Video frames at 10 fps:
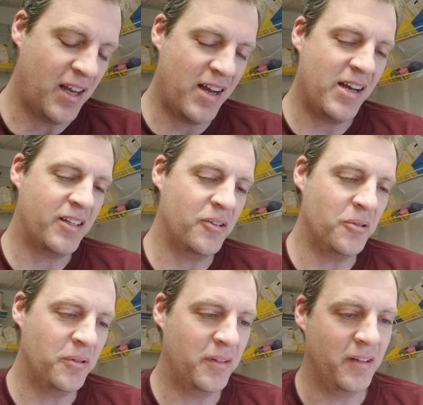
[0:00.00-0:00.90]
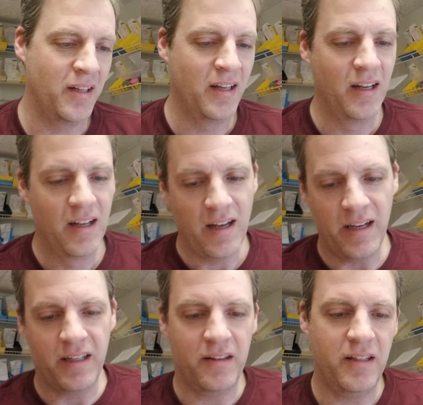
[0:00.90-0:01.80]
go and I
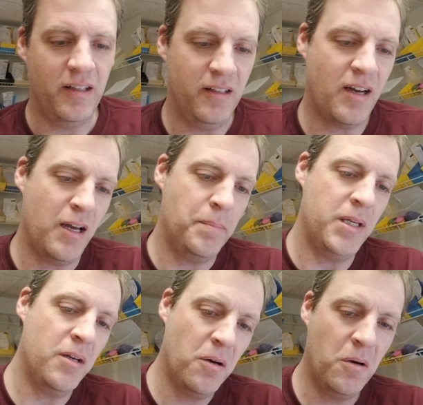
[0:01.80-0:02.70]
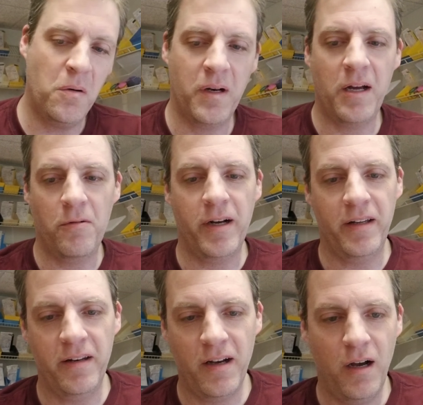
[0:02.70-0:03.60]
get the IPO and I write
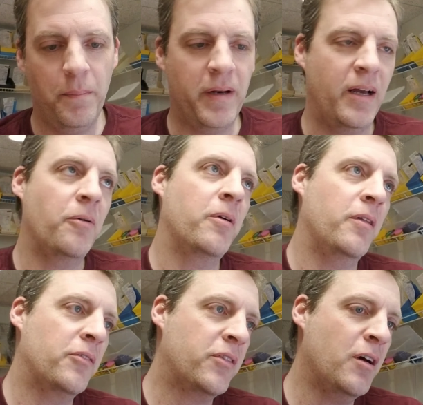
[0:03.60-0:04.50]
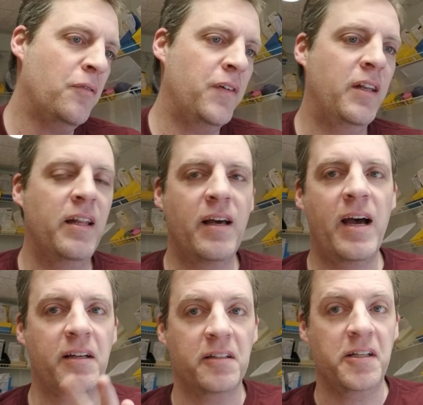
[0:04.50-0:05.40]
it up and I order the stuff and then I
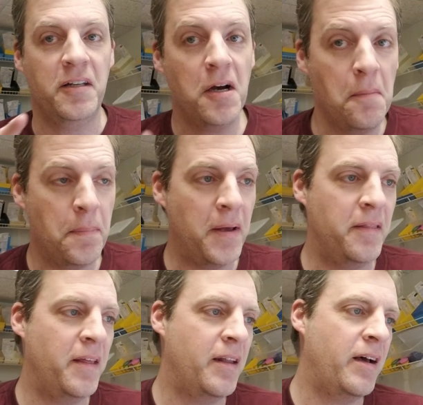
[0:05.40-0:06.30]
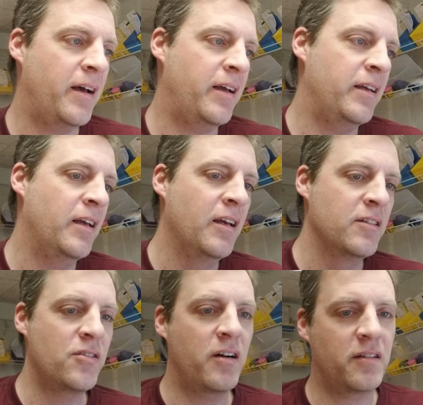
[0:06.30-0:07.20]
clean up and then I
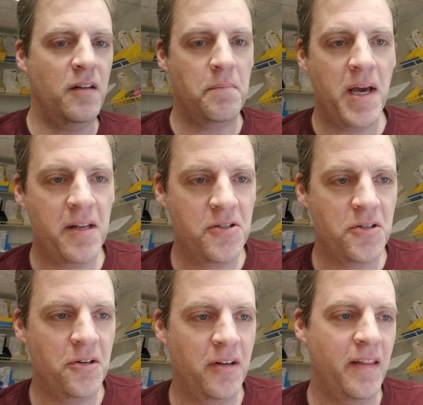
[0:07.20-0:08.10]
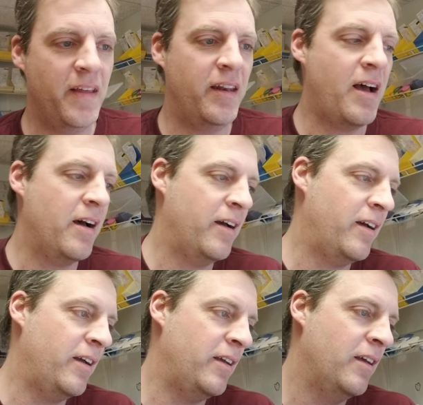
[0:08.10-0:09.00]
talk to the manager and then
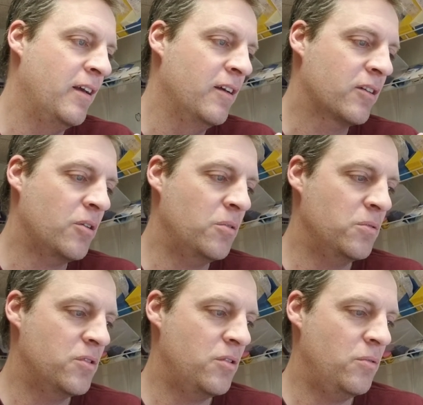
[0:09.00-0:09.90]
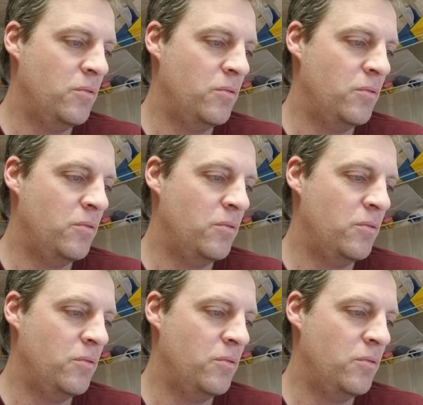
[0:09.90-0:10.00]
I go to